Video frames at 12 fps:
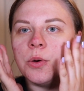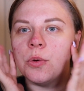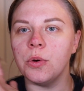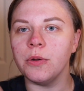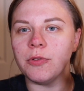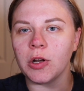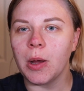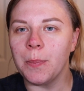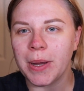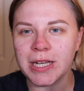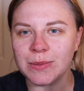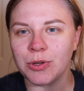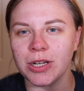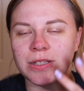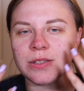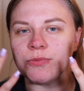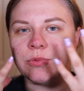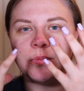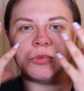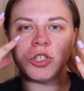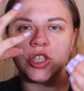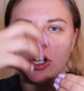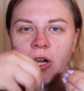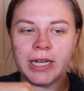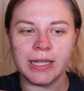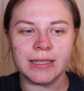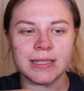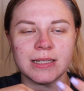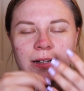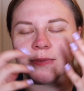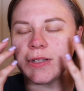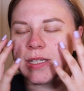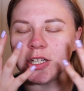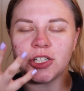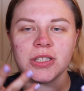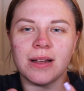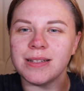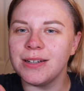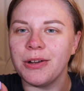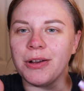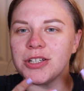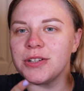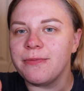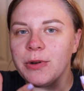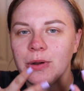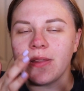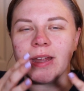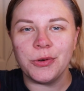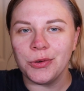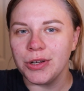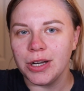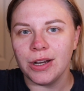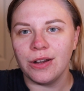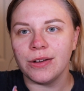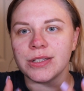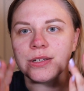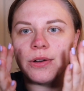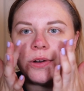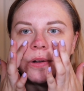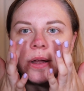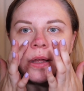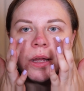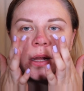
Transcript: all of your like base products are all shiny and stuff, because I just feel like they're not gonna last long,